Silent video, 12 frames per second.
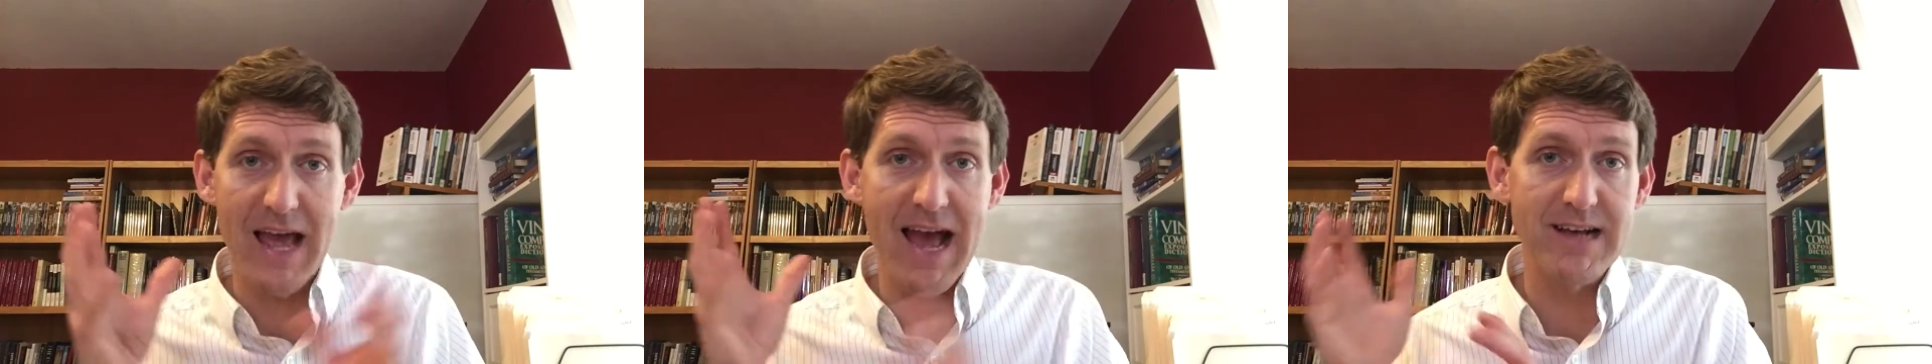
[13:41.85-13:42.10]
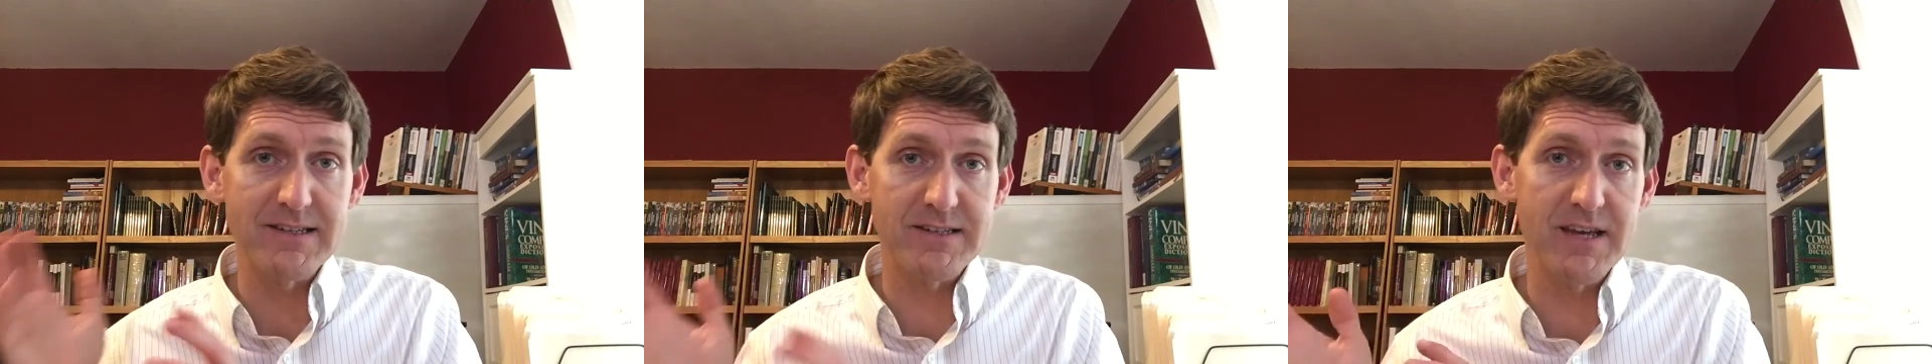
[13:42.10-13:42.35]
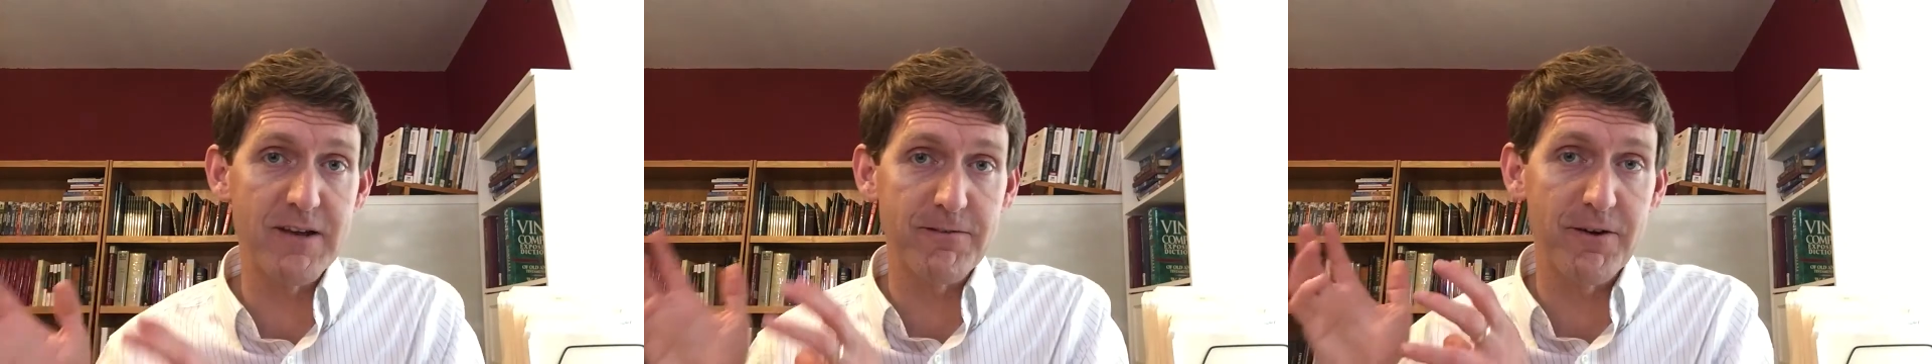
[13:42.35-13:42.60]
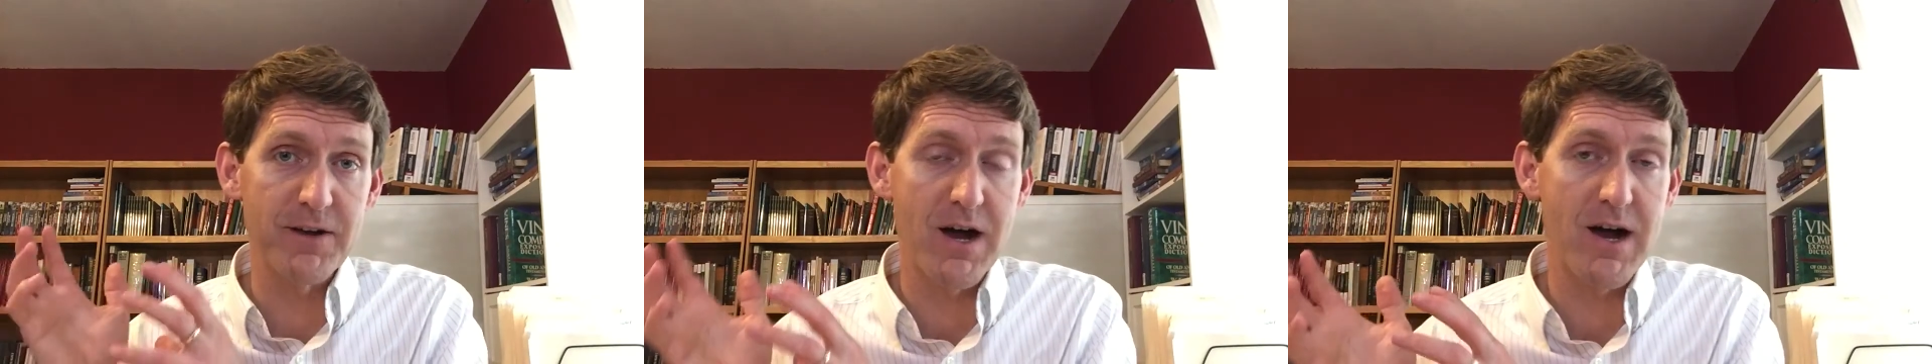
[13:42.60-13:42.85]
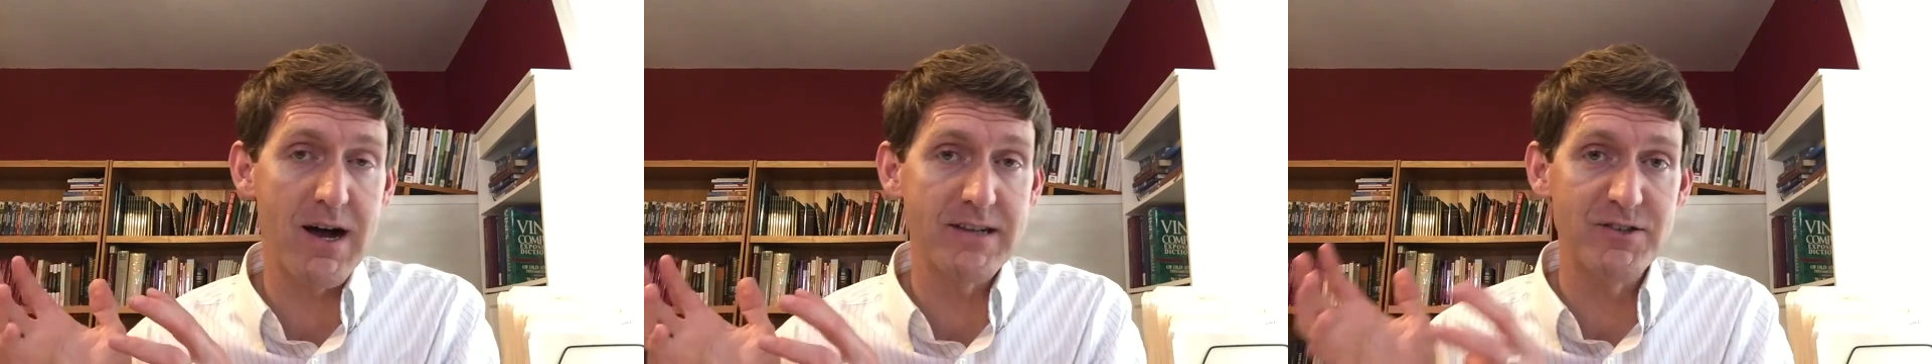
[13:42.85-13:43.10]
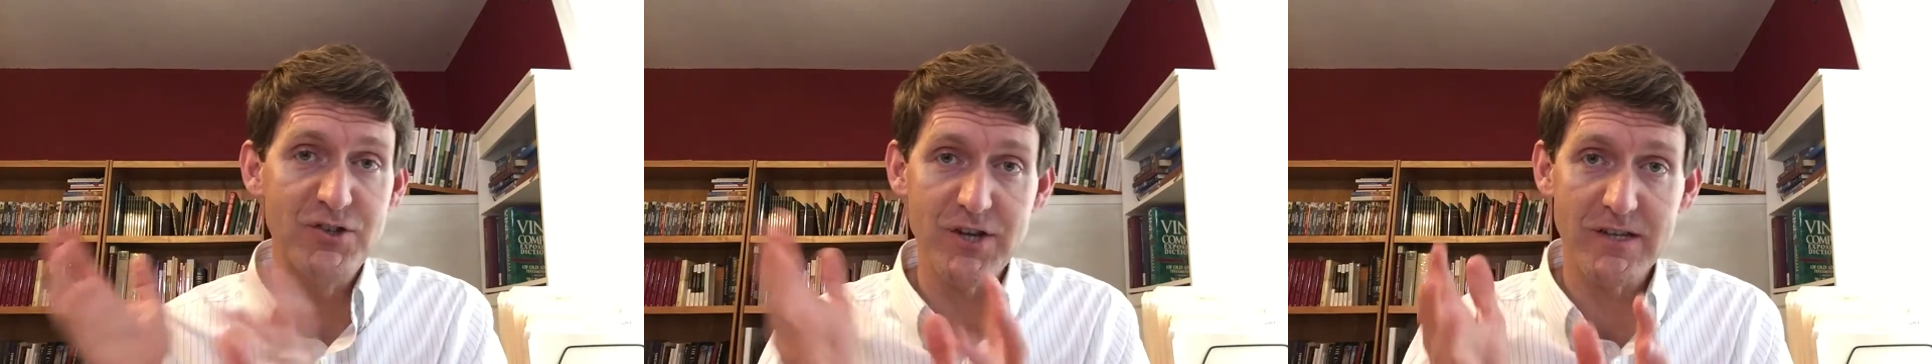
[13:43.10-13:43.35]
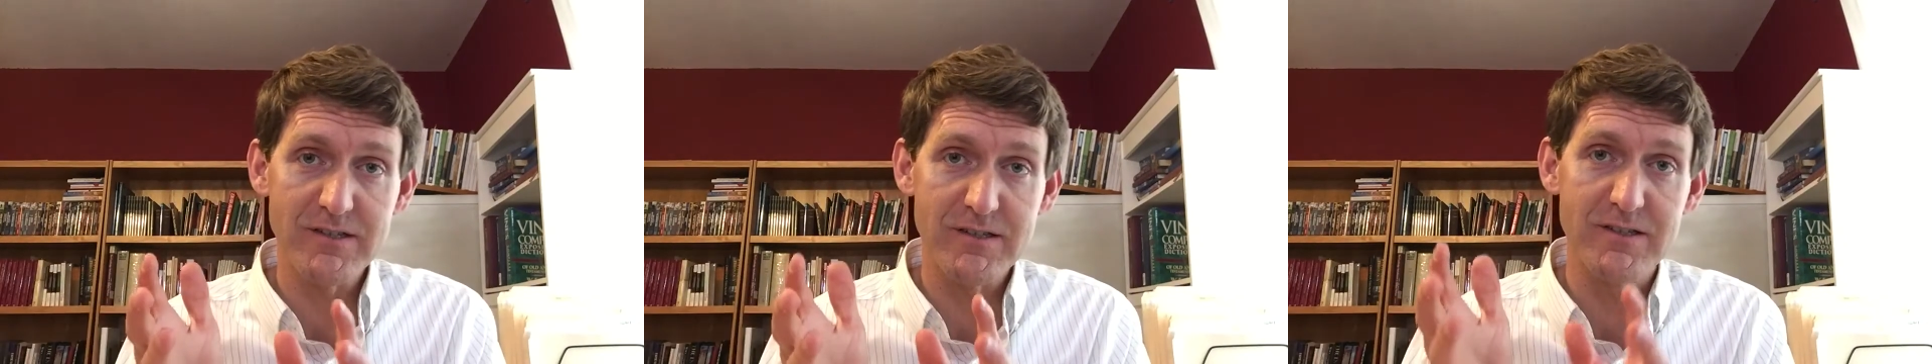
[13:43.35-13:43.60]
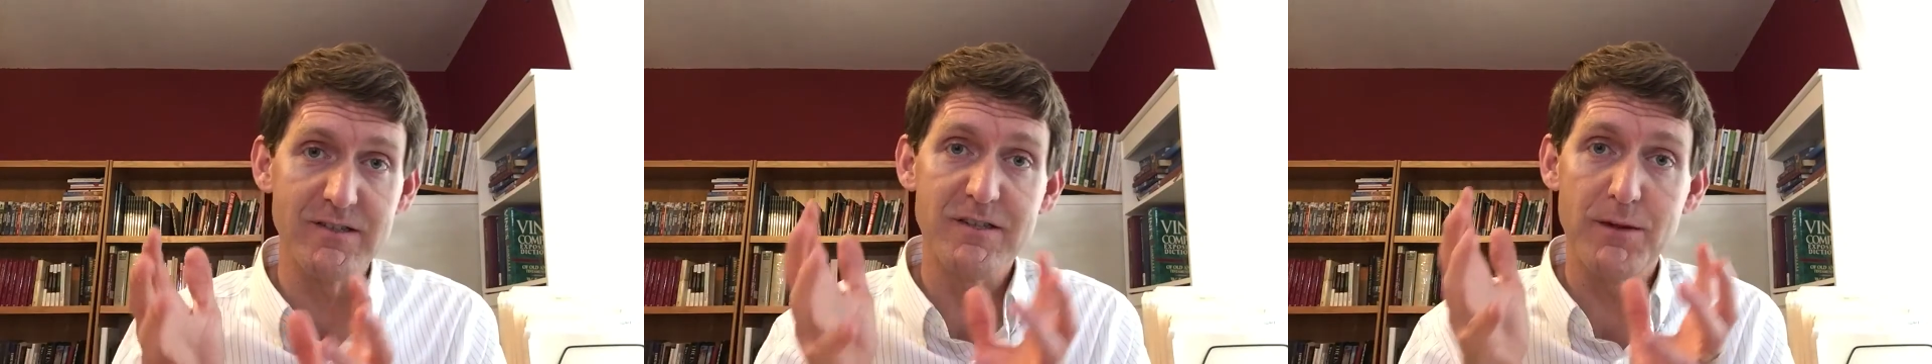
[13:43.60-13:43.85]
asking for God's
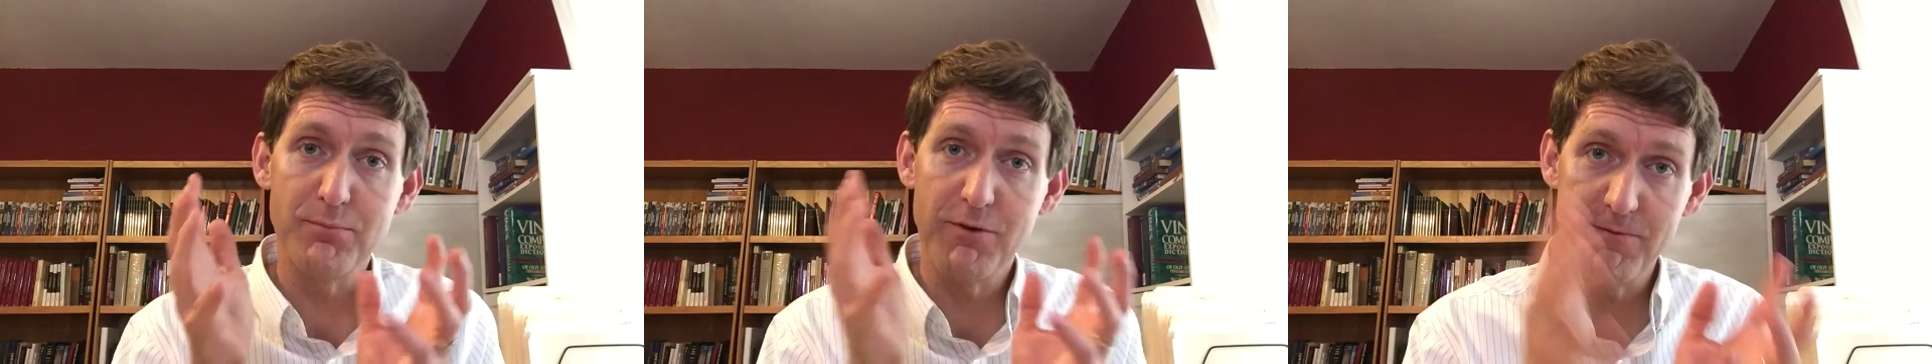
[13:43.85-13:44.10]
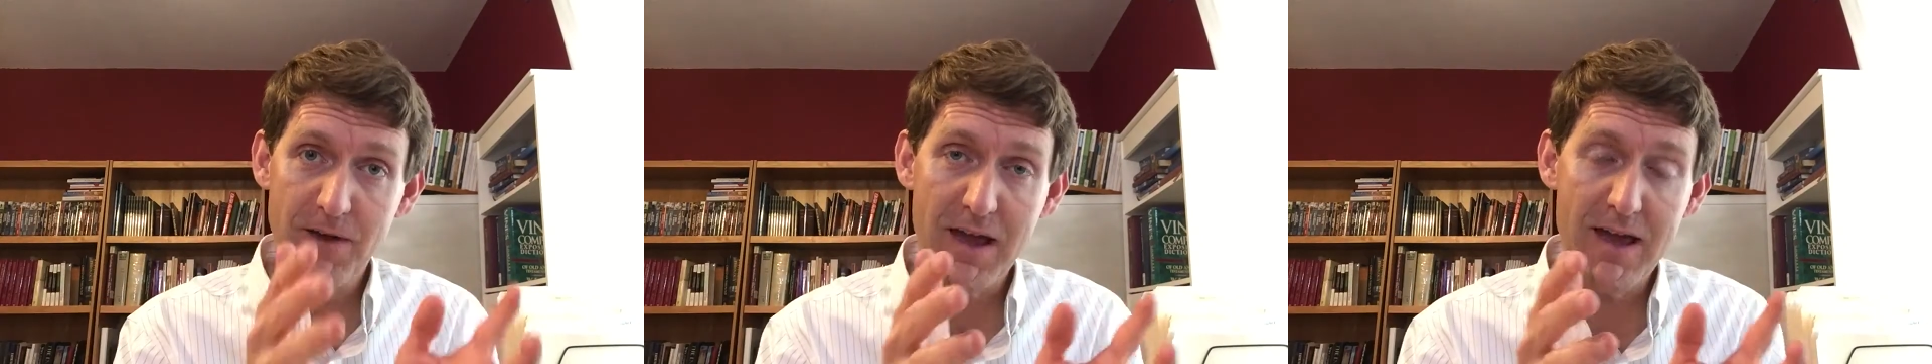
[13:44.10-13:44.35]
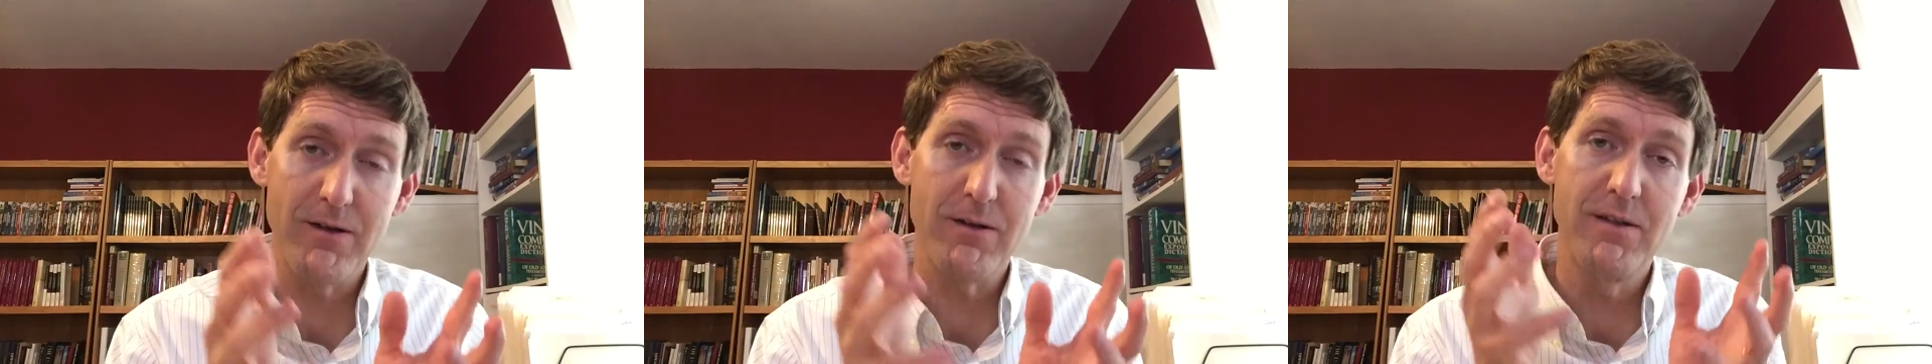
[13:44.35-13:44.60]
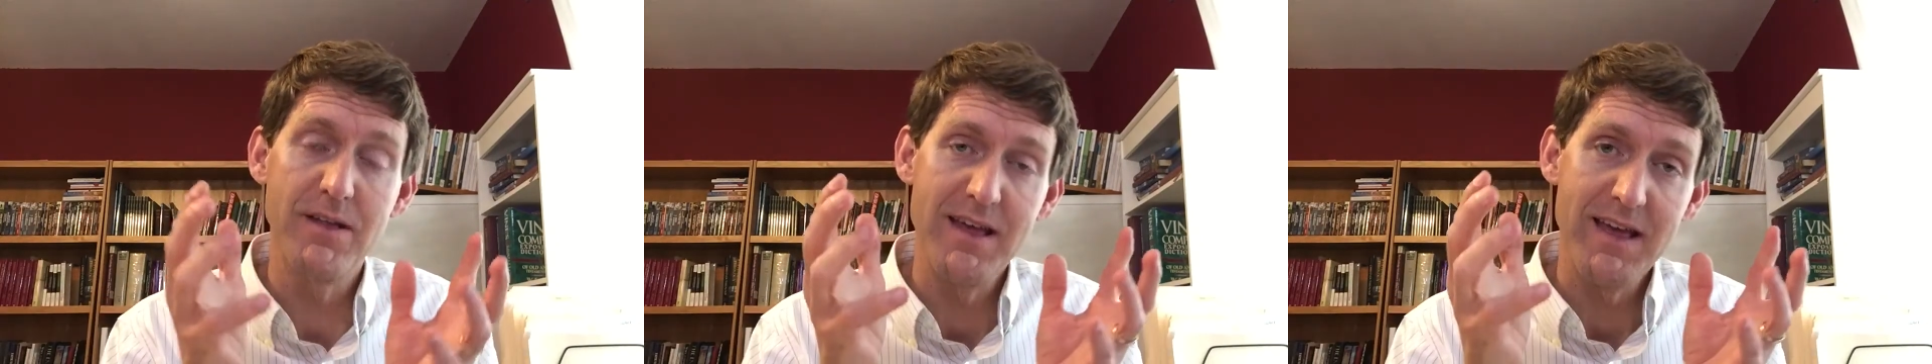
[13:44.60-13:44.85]
justice to prevail